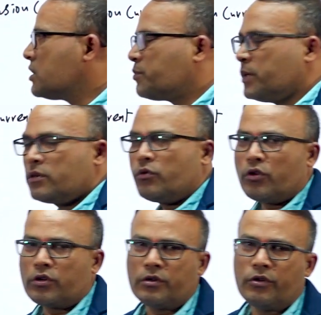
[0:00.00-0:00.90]
is been
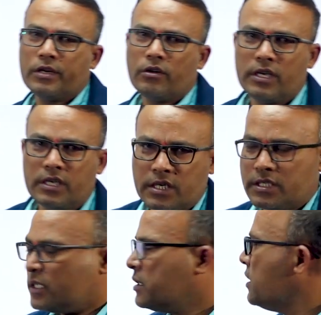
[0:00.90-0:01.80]
going on
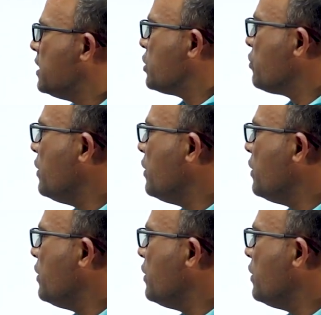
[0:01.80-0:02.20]
increasing. So